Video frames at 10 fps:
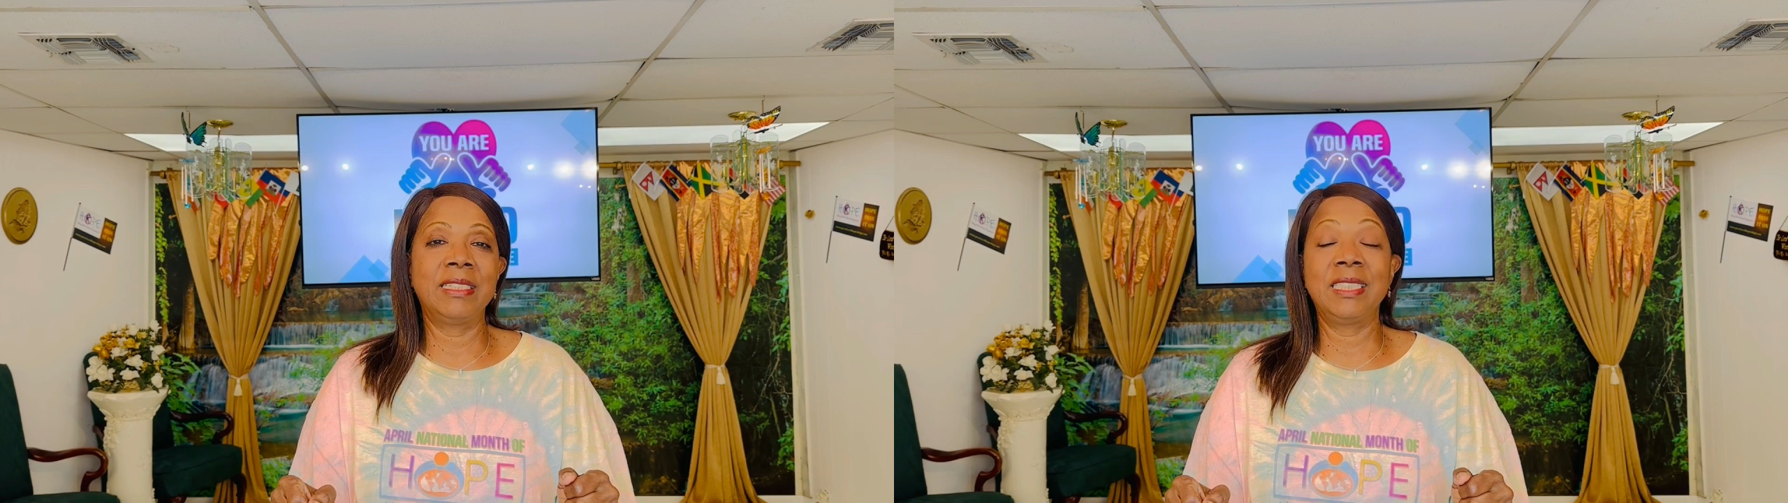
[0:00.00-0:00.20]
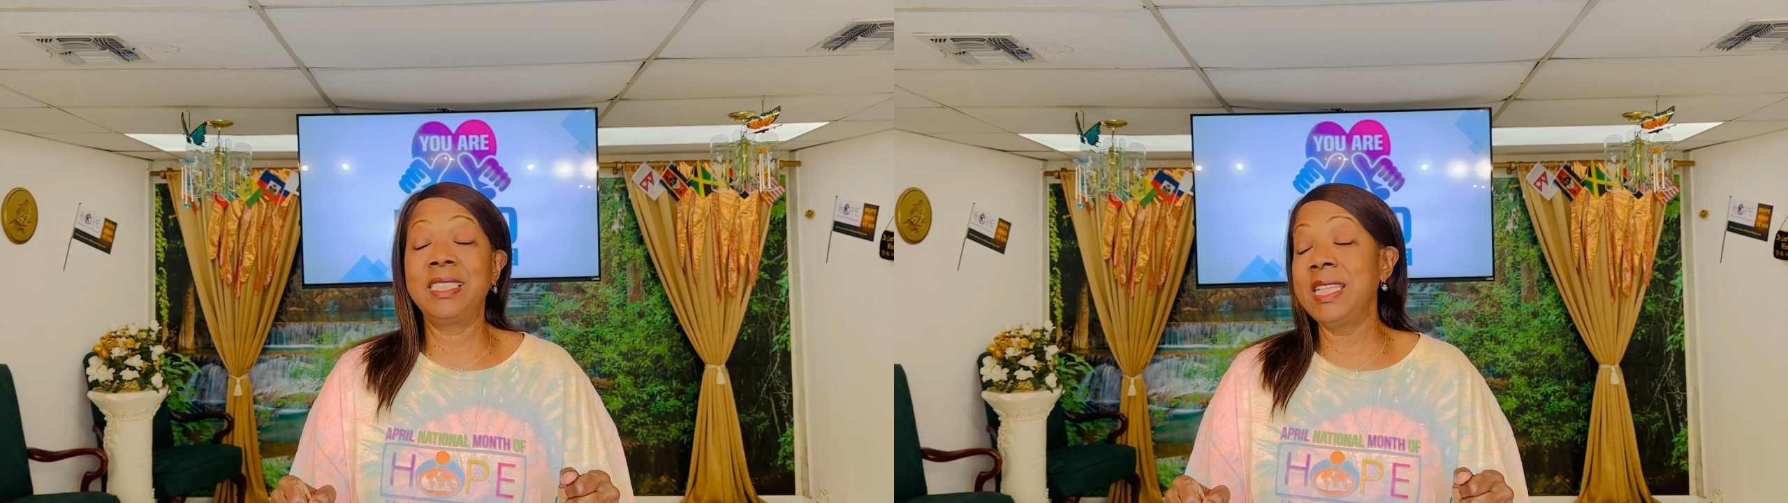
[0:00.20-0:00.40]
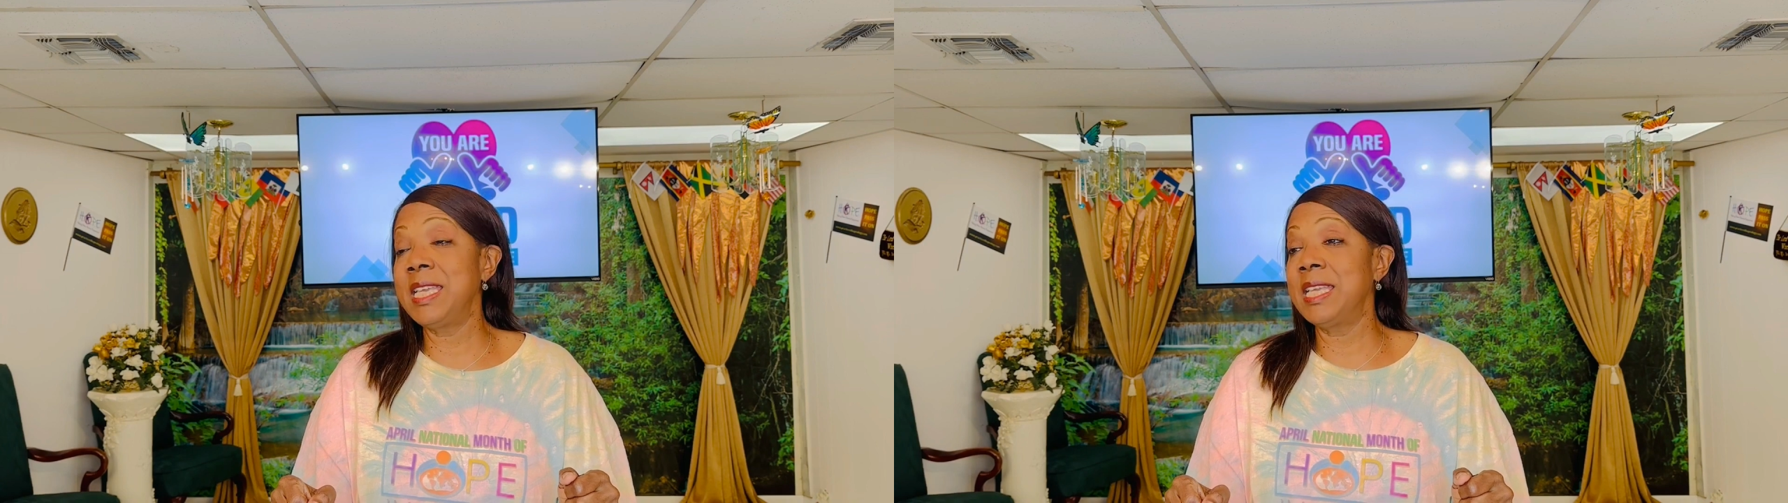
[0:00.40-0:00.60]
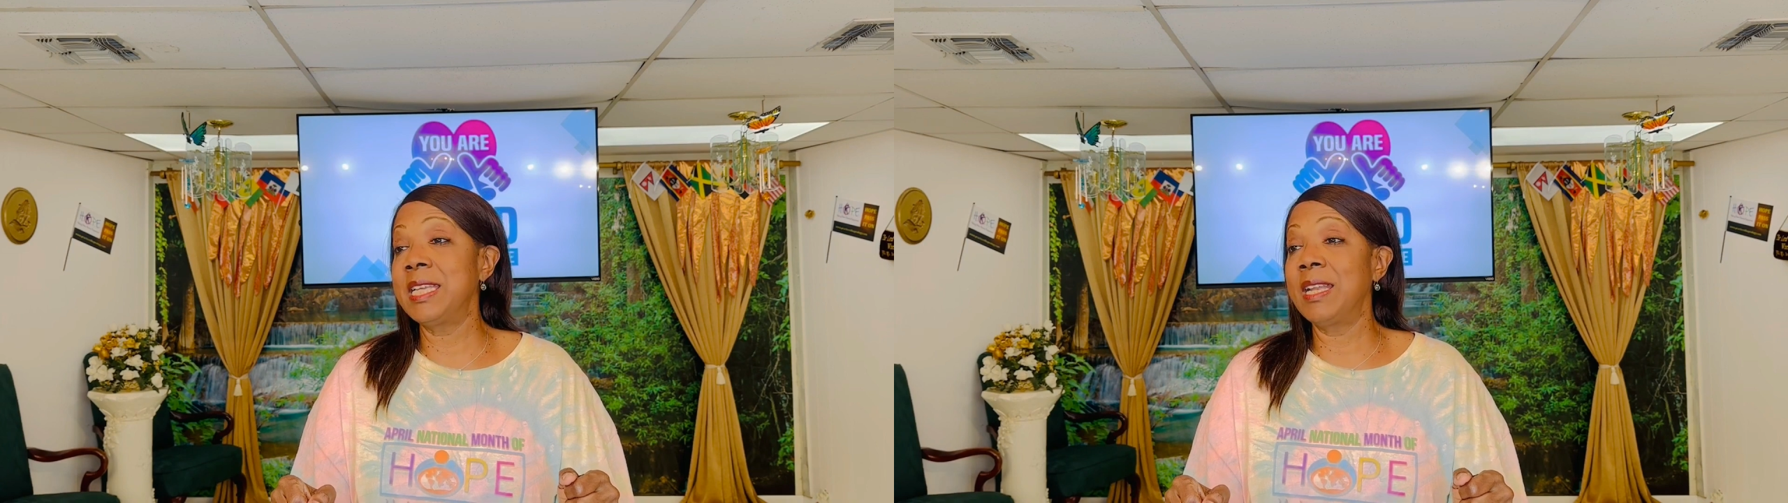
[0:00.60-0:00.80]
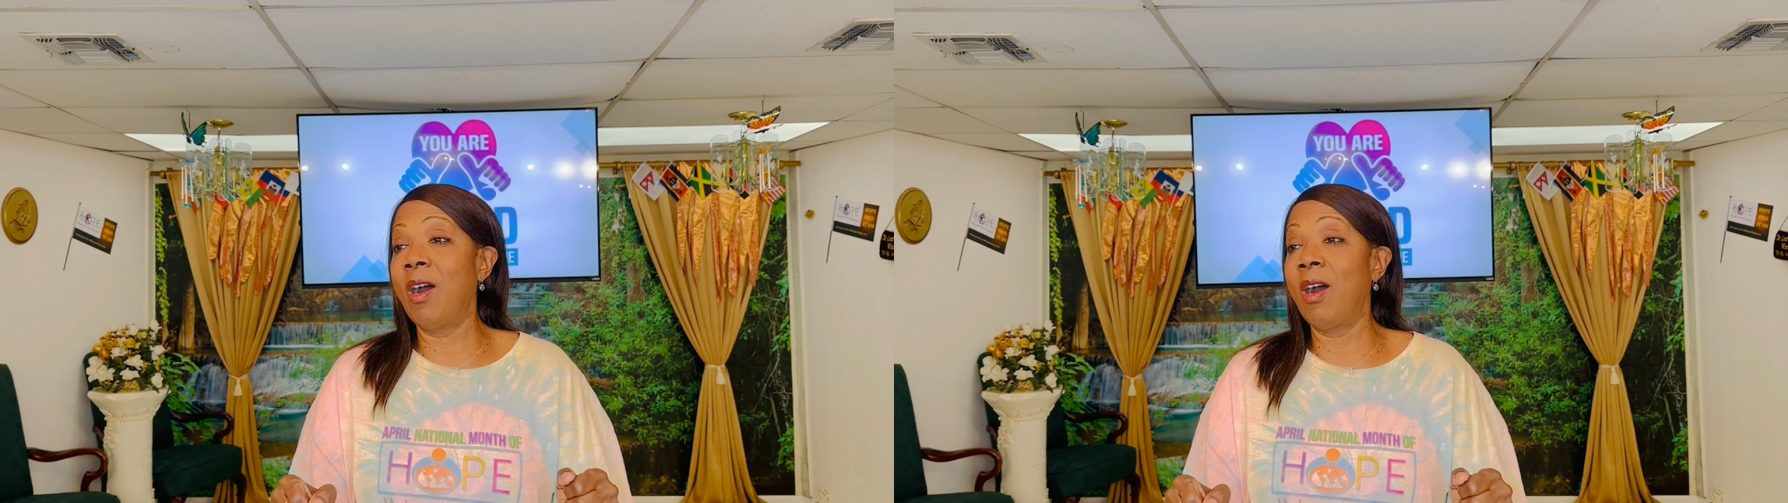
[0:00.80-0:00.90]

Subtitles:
see it